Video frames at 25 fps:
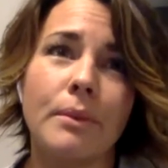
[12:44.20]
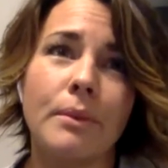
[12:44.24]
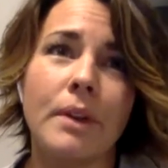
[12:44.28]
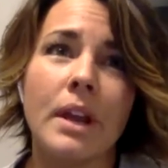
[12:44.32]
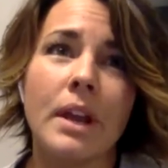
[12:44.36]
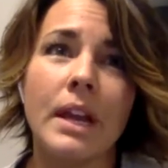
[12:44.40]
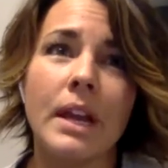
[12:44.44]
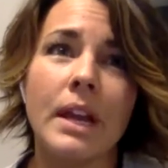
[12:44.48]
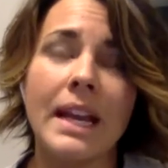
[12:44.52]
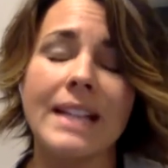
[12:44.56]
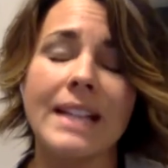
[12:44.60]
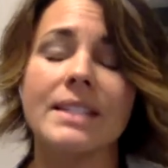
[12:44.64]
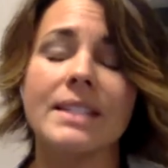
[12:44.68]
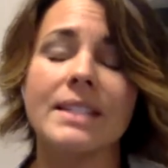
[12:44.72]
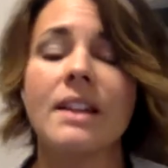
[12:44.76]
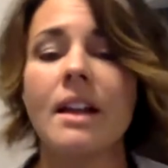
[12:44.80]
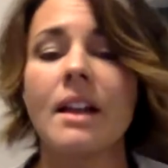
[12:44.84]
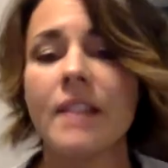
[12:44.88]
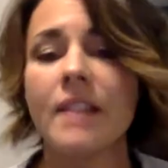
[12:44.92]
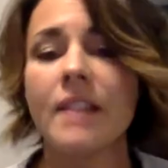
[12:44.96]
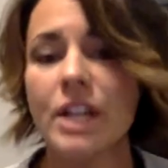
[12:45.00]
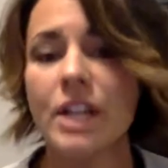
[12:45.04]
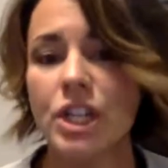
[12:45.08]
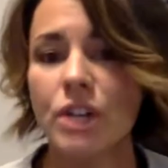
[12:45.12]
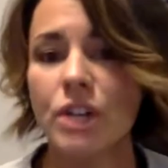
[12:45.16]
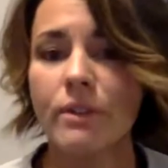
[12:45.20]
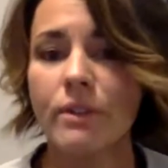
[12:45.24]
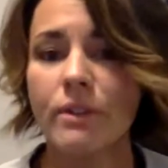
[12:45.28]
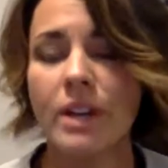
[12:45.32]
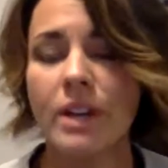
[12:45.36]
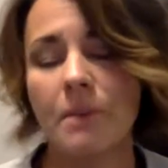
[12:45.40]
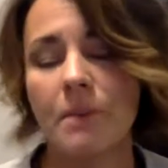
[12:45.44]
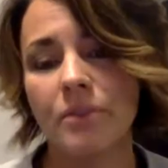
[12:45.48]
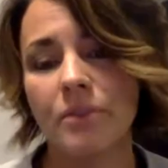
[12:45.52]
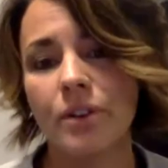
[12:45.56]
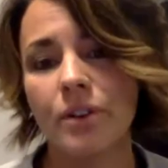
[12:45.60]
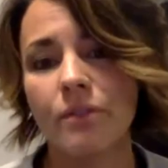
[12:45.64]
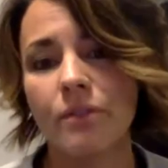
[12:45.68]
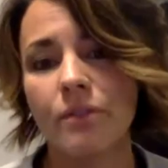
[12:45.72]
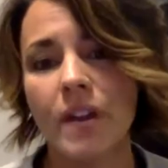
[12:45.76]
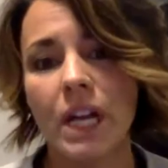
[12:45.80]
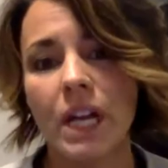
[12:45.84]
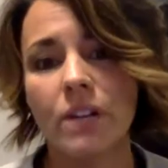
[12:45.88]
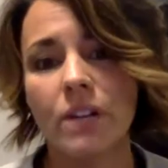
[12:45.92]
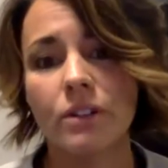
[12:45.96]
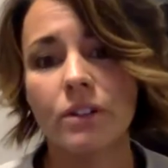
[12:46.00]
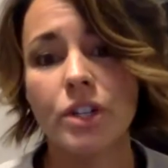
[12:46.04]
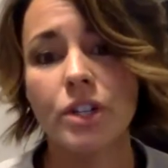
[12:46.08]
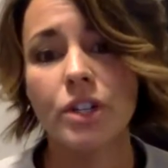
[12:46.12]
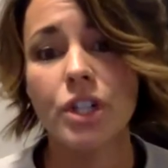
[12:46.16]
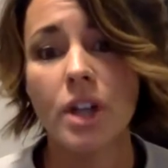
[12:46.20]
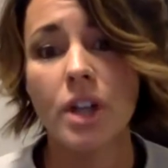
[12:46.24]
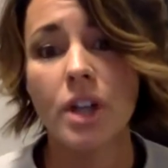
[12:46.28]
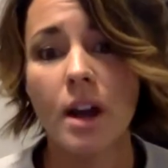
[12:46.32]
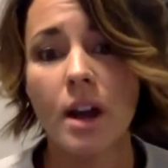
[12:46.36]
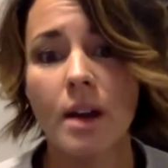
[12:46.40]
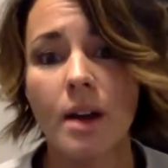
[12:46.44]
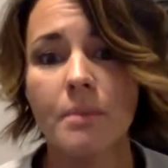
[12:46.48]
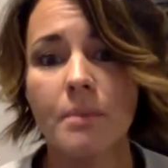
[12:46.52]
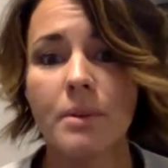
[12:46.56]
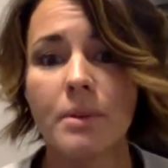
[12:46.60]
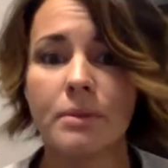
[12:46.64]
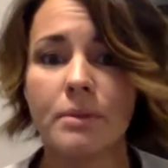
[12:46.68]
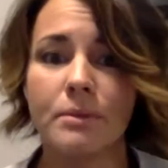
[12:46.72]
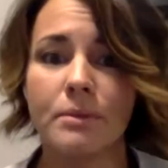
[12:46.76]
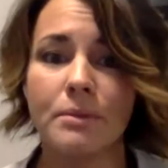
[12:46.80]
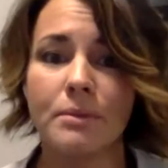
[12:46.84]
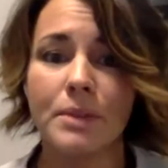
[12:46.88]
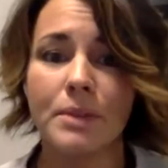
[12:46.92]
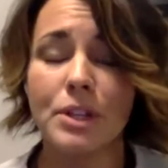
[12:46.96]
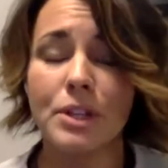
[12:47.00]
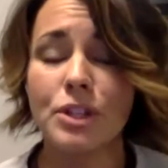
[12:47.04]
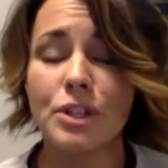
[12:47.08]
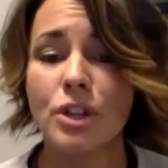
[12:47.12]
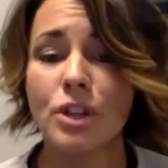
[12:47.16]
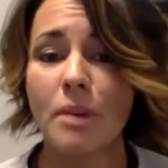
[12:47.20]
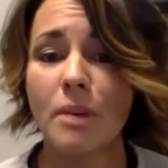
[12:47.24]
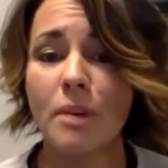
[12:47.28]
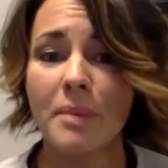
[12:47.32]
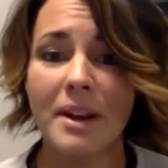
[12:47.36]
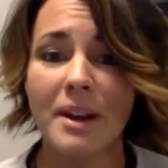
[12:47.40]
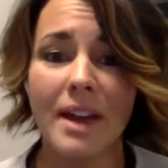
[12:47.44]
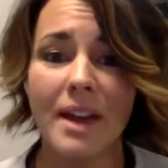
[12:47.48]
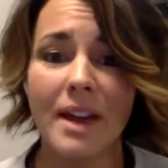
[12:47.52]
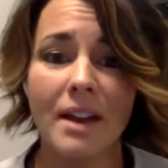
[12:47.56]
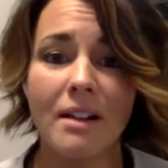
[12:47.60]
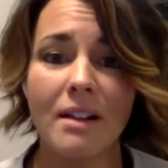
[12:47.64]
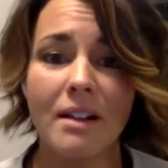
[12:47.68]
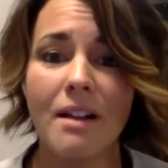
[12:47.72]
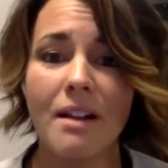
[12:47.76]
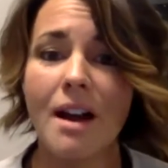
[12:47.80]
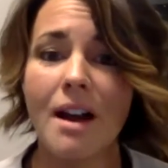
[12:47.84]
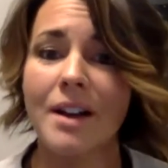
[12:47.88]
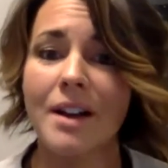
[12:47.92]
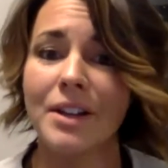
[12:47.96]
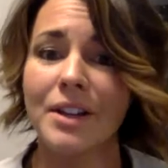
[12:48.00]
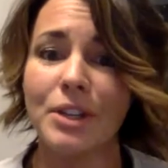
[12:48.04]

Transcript: it's not like showing up for a regular job where you show up at 9 o'clock,